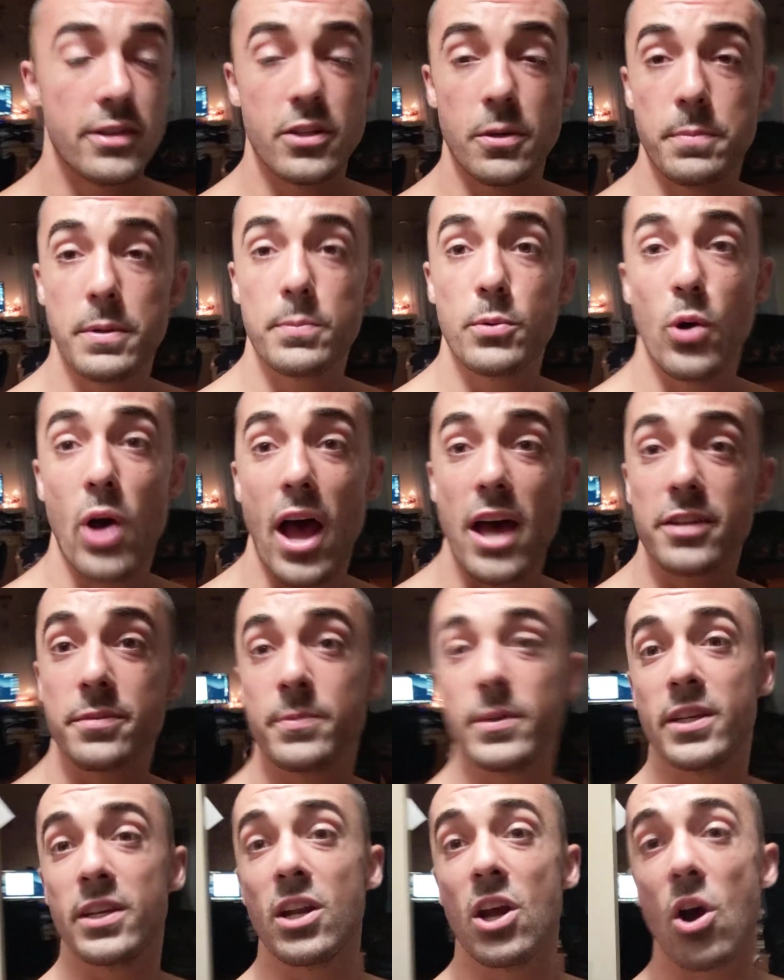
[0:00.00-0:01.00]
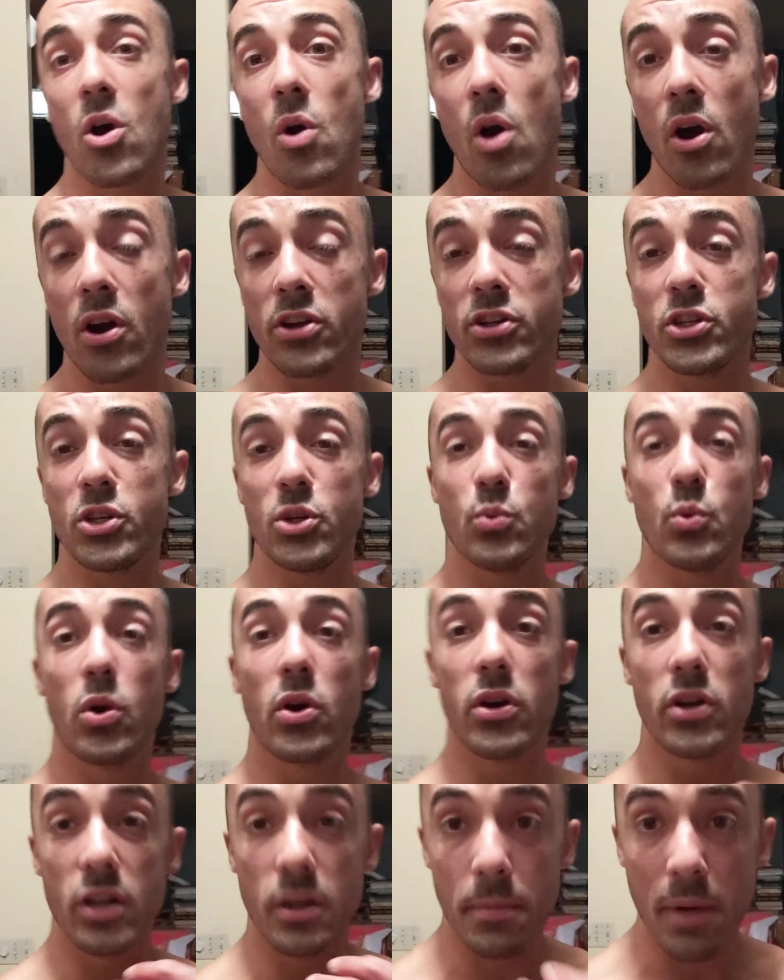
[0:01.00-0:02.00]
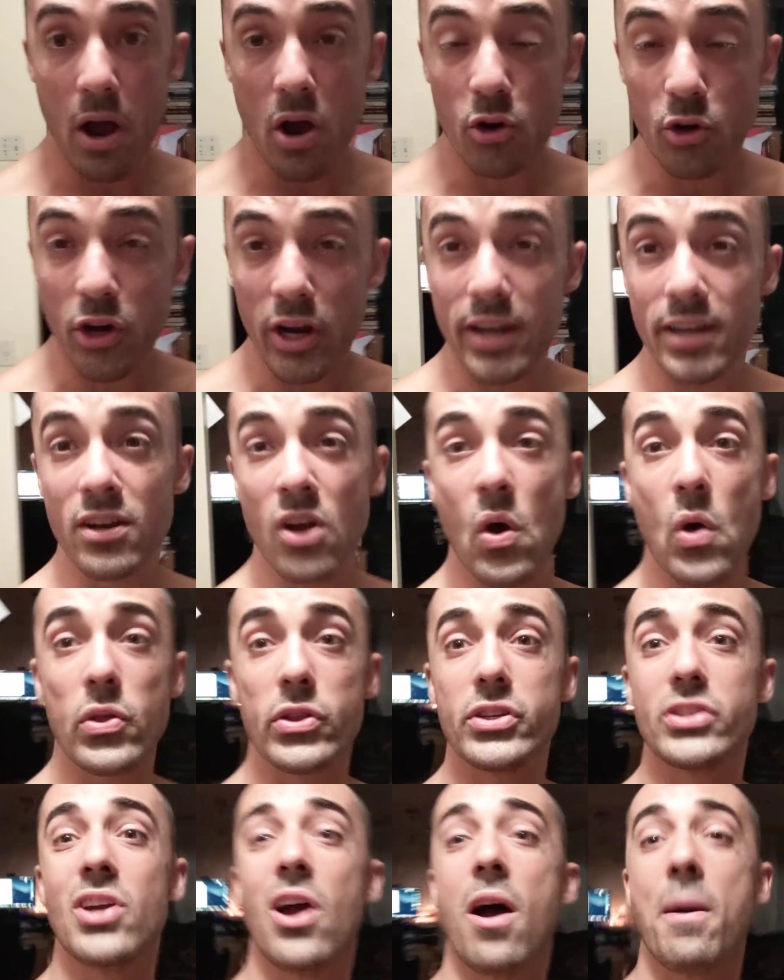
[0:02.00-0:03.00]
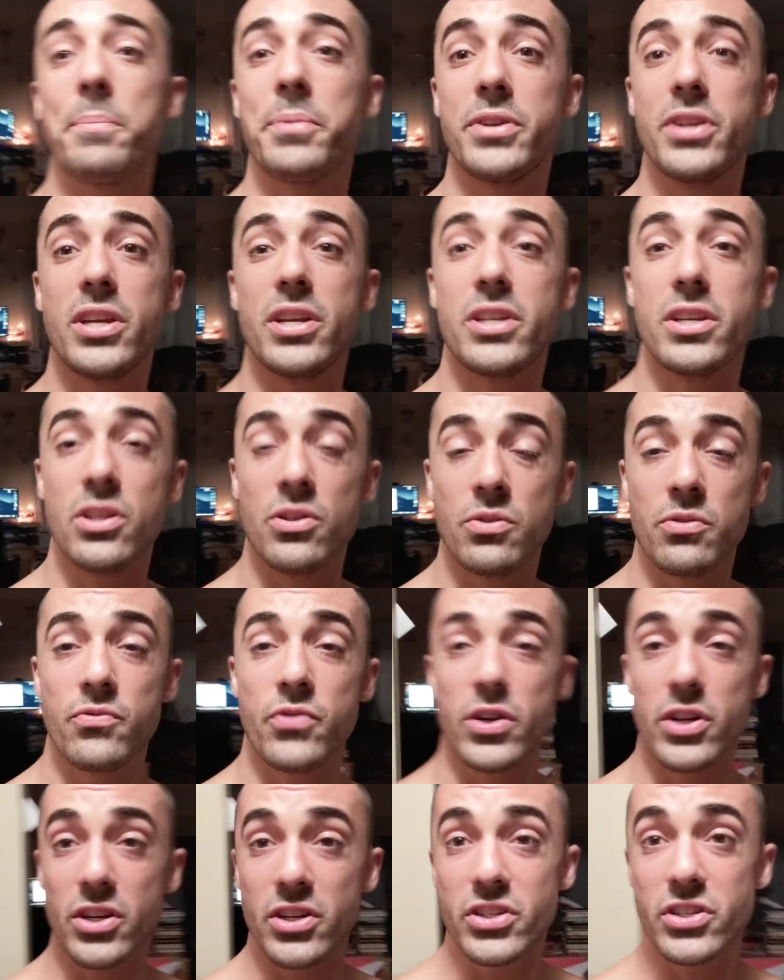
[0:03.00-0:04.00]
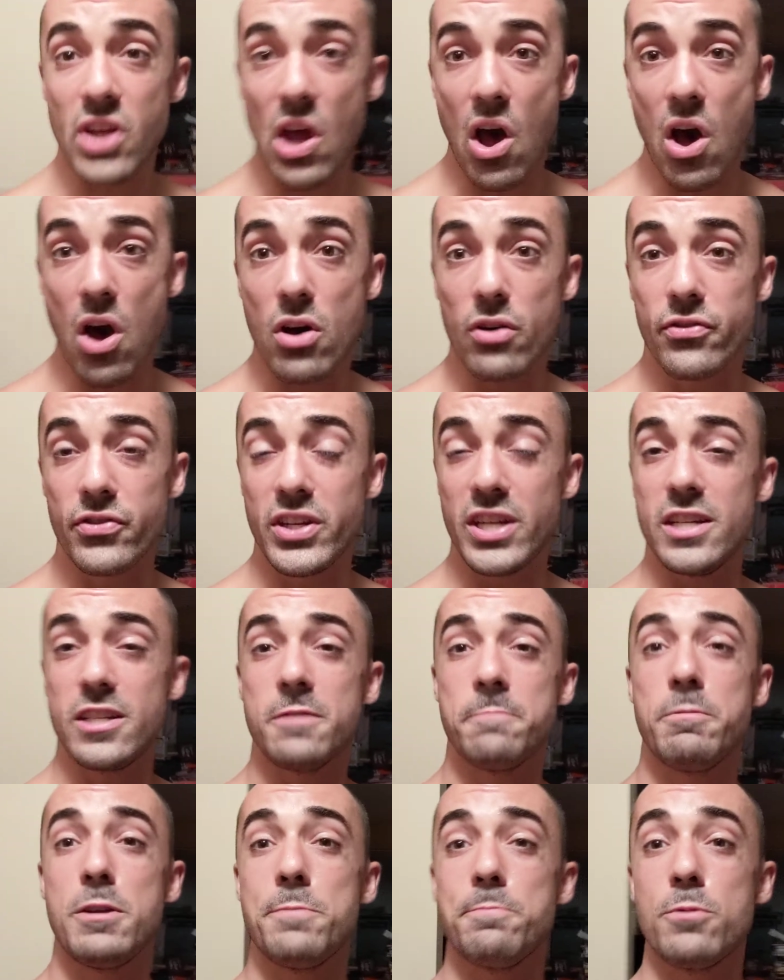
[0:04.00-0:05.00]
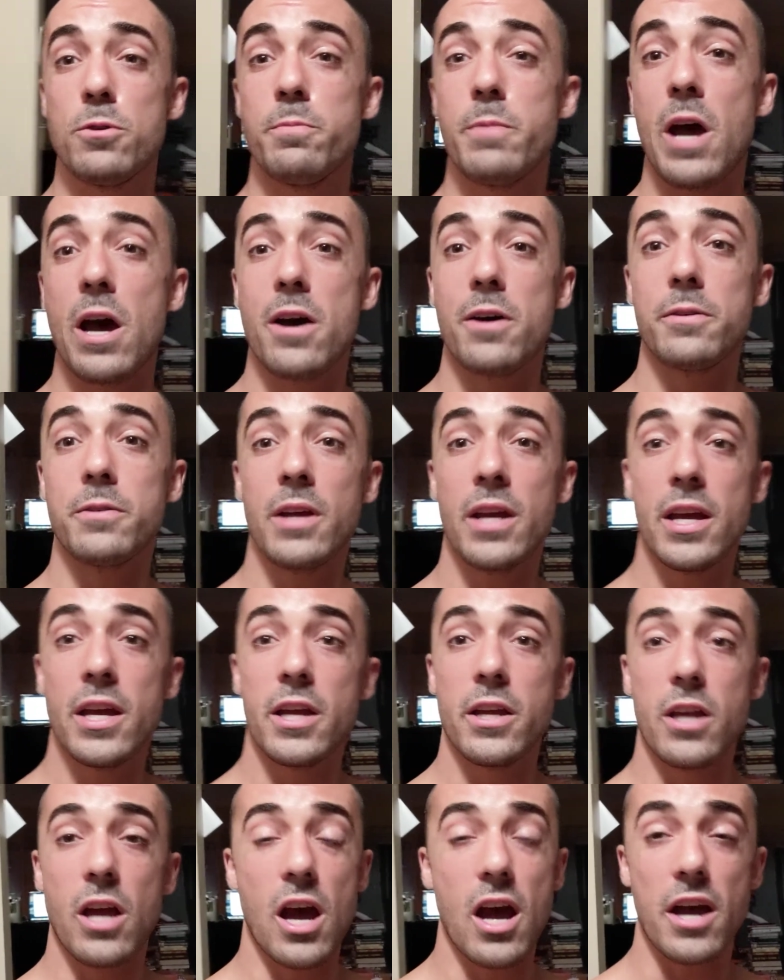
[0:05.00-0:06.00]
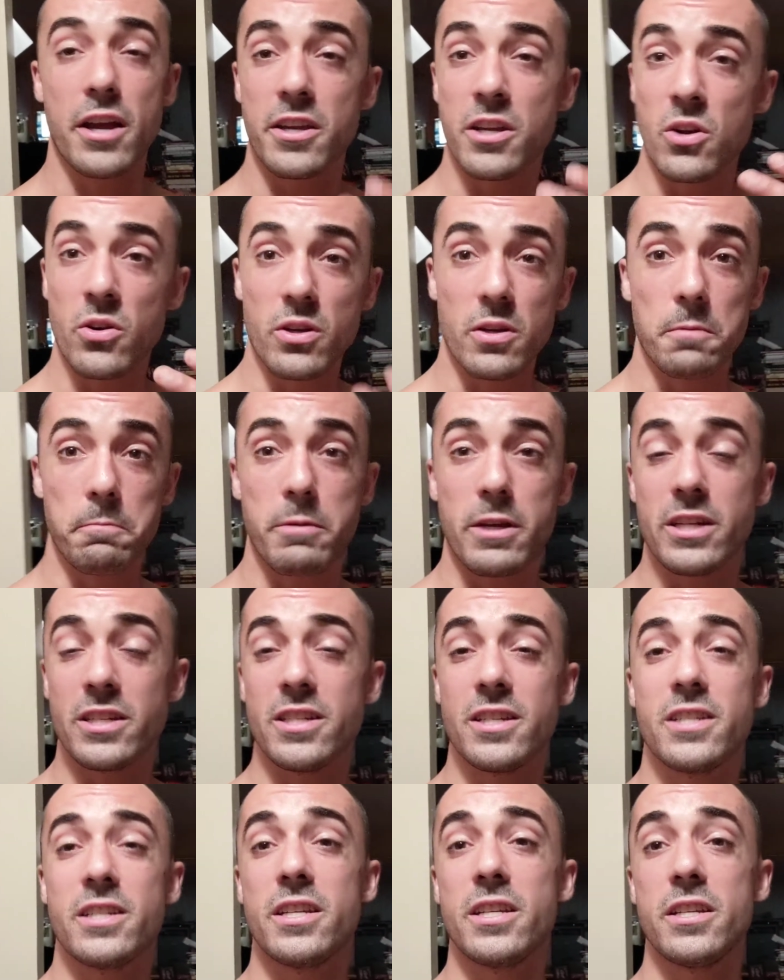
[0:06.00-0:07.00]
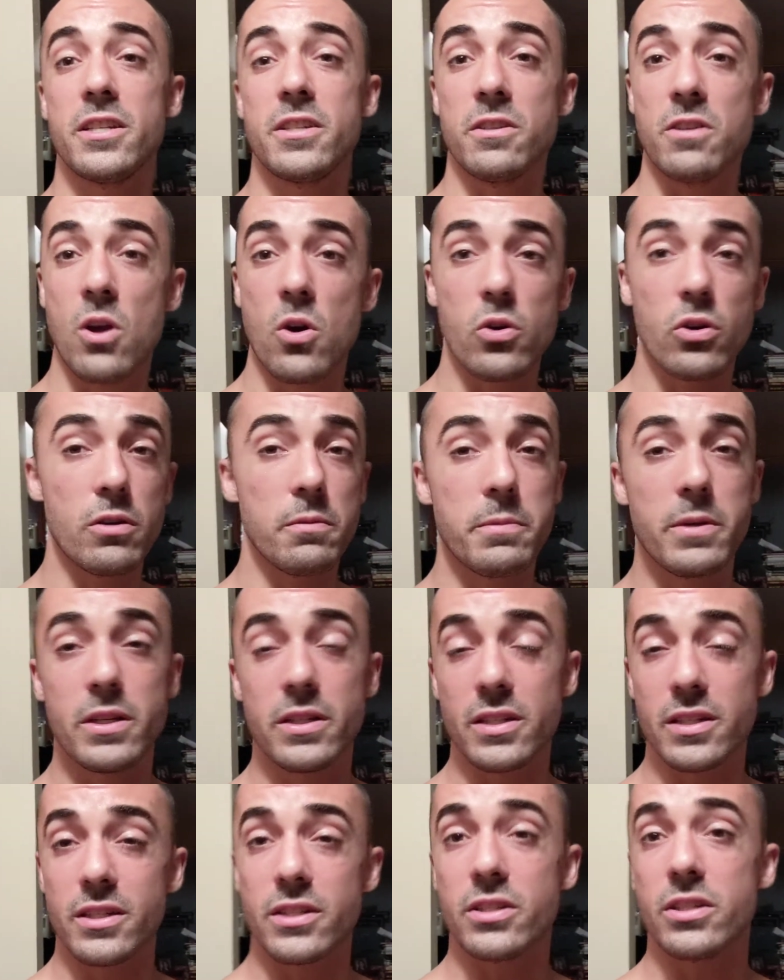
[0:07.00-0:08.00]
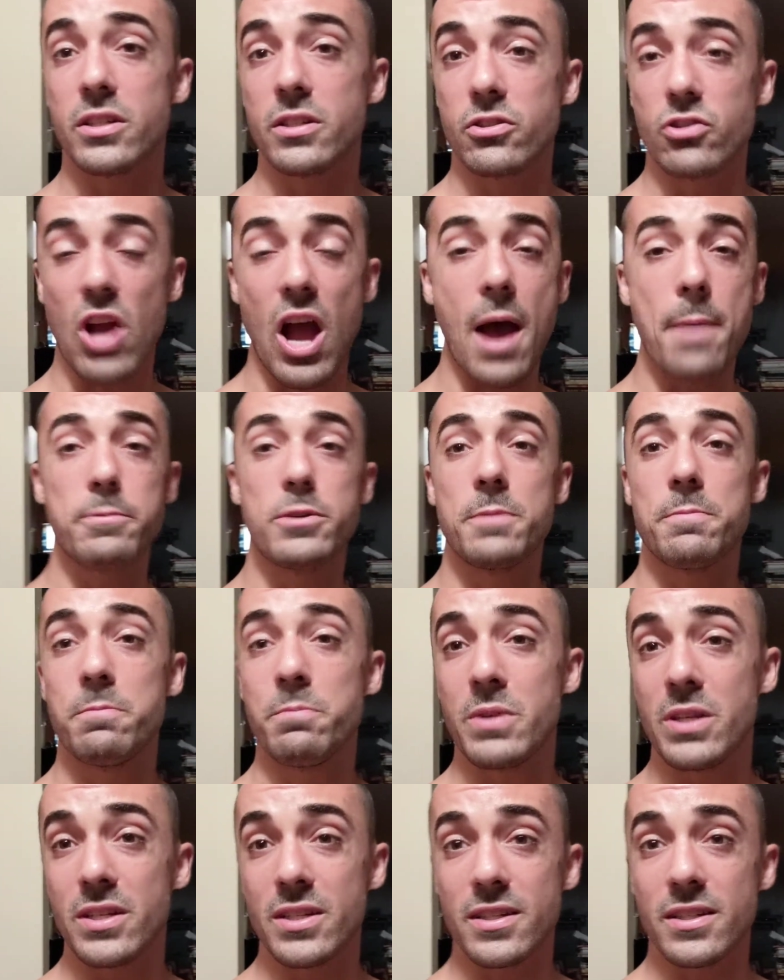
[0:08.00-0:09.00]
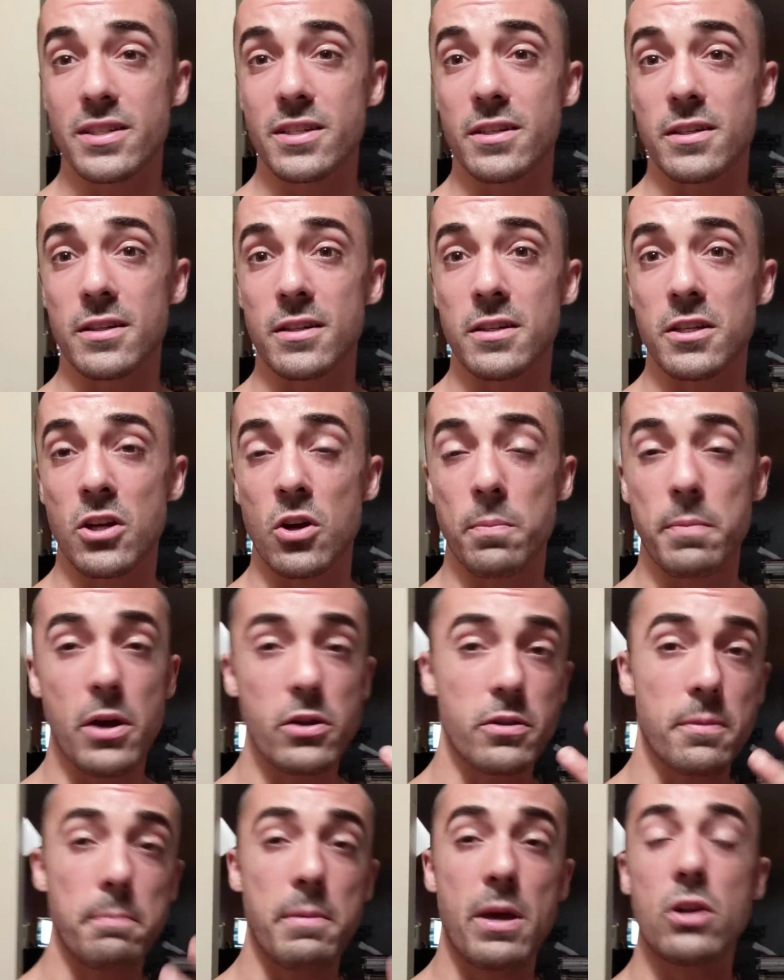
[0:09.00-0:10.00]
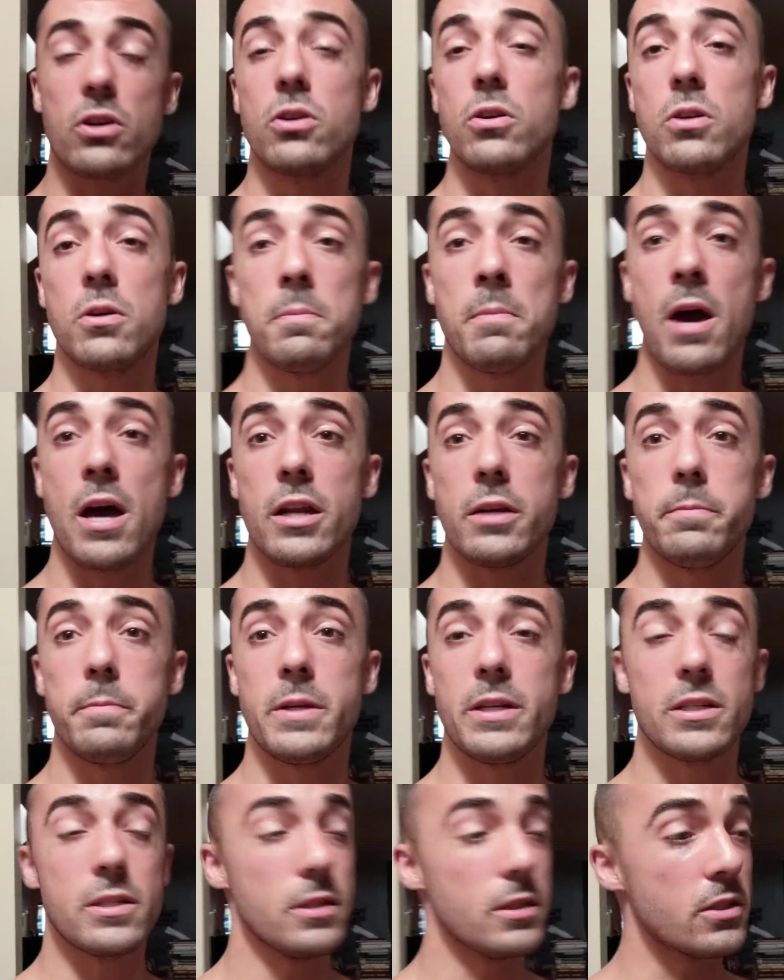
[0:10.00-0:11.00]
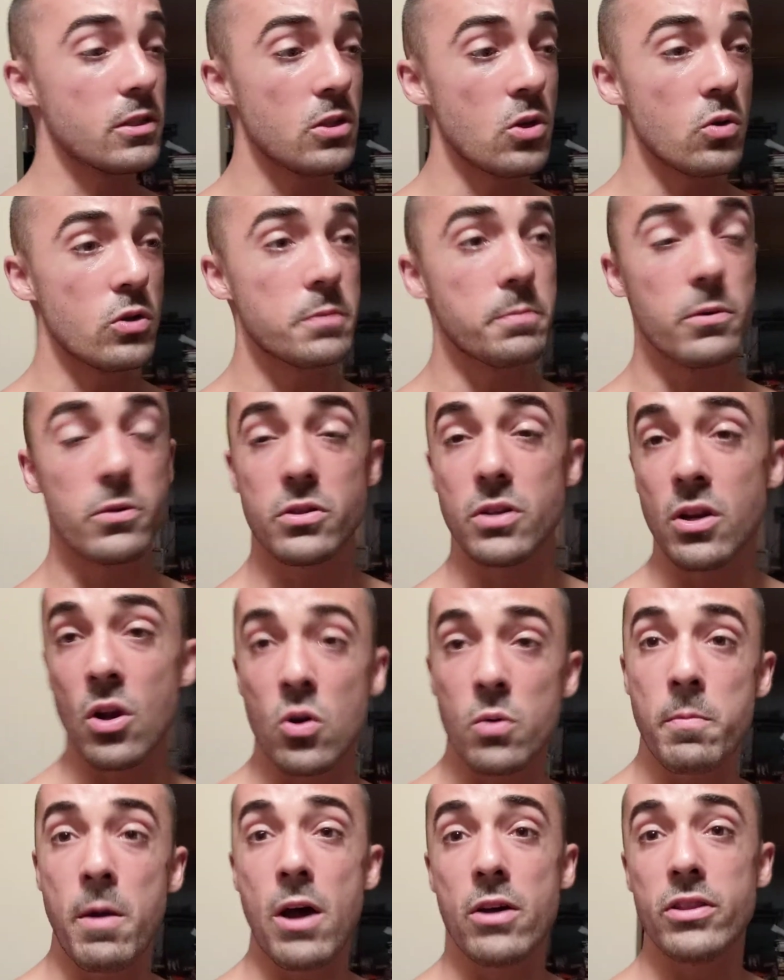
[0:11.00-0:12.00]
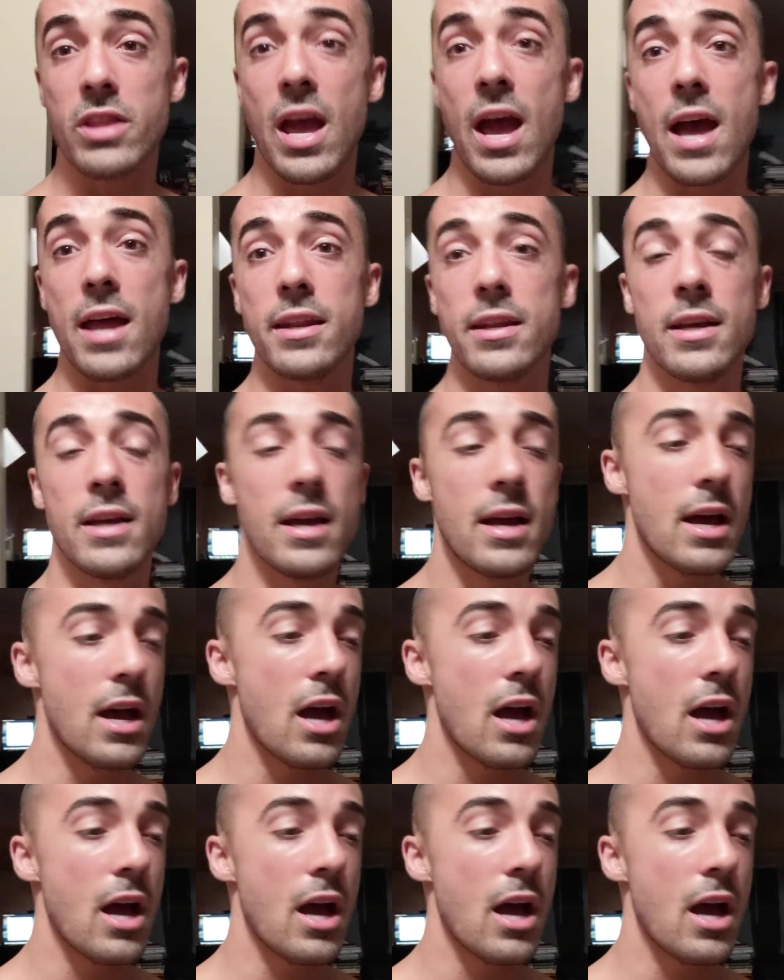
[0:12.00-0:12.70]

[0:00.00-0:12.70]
So people ask me, aren't you worried about creating all this competition for yourself, teaching people about, your businesses, your notary business, drop shipping business, and about the medical commodity business? No one's supposed to know about that.